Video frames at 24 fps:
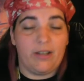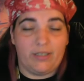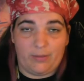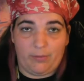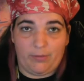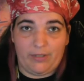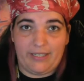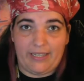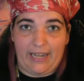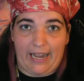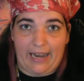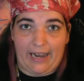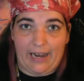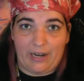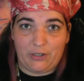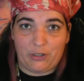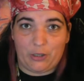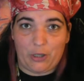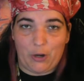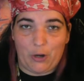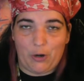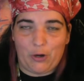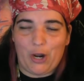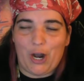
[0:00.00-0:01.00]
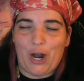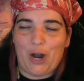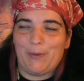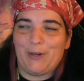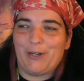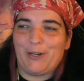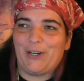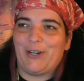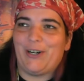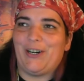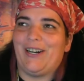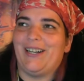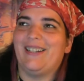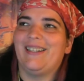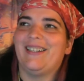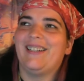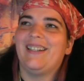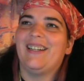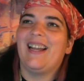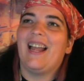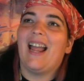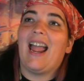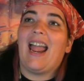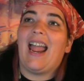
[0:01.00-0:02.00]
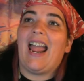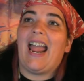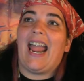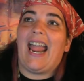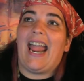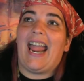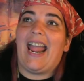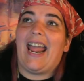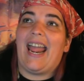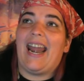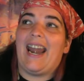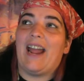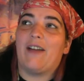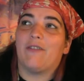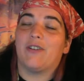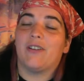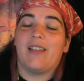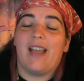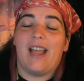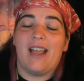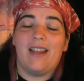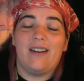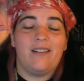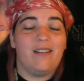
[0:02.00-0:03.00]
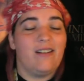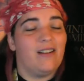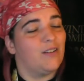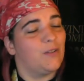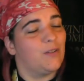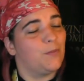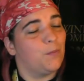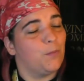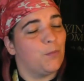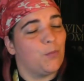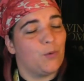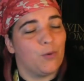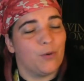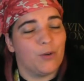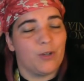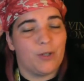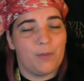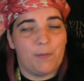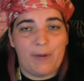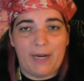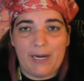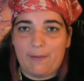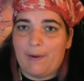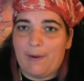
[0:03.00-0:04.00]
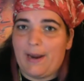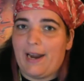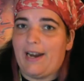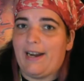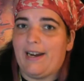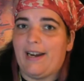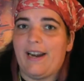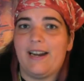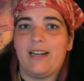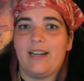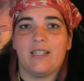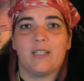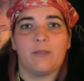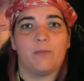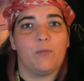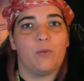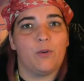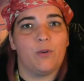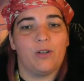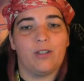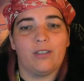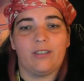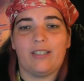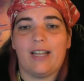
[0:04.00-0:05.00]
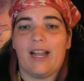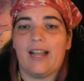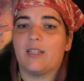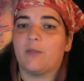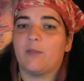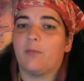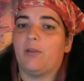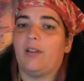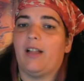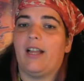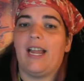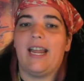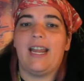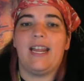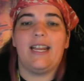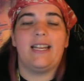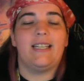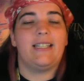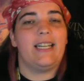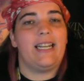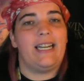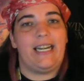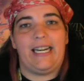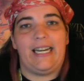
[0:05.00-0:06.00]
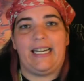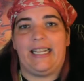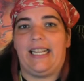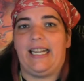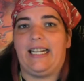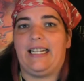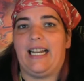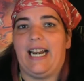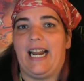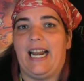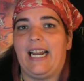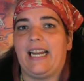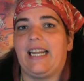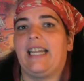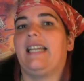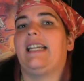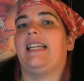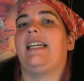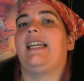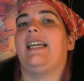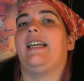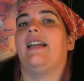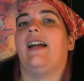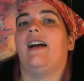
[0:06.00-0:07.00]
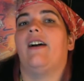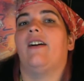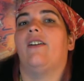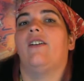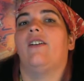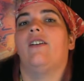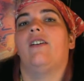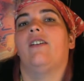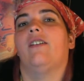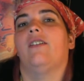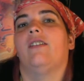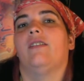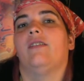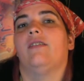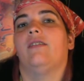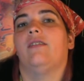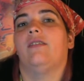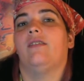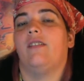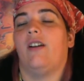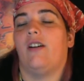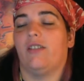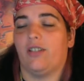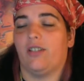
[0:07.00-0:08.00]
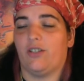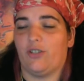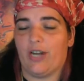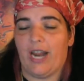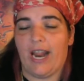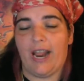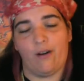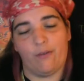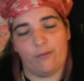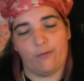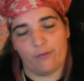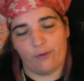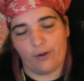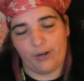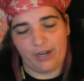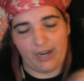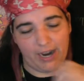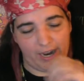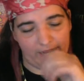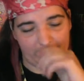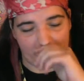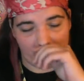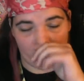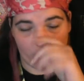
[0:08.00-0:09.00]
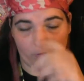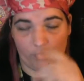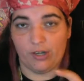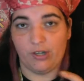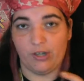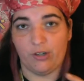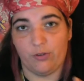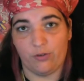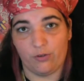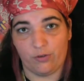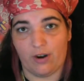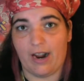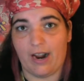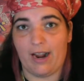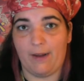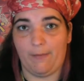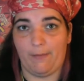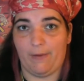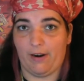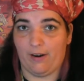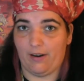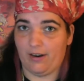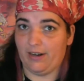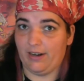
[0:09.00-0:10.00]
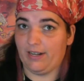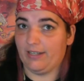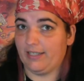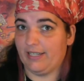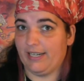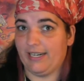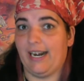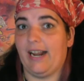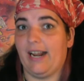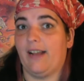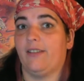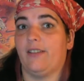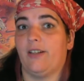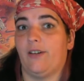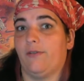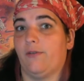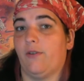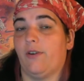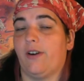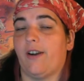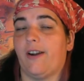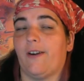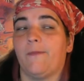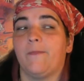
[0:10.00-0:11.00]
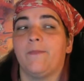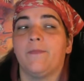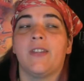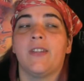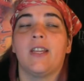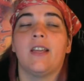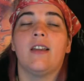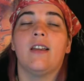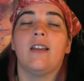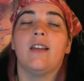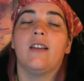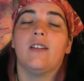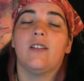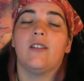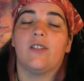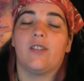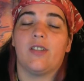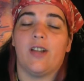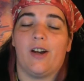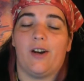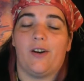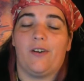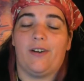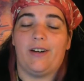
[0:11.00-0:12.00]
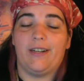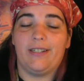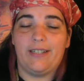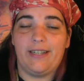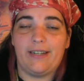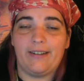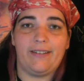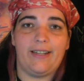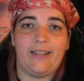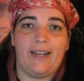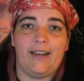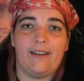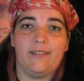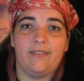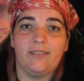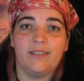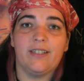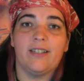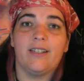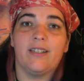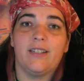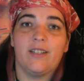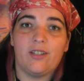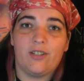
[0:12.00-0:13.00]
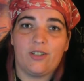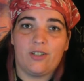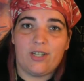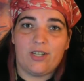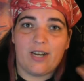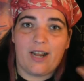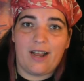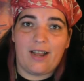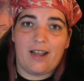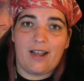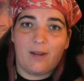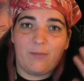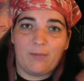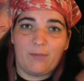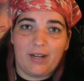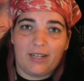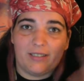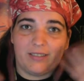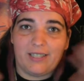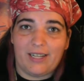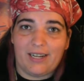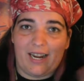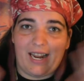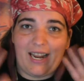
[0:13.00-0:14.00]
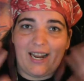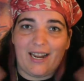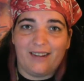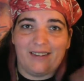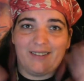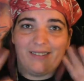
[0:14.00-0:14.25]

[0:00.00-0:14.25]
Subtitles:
San Angelo Comic-Con. And after that, it's more speed paintings, more Let's Plays, anything that I can get out on the channel for you guys. I'm going to try my hardest to get out there for you. So, until then, ja mata ne.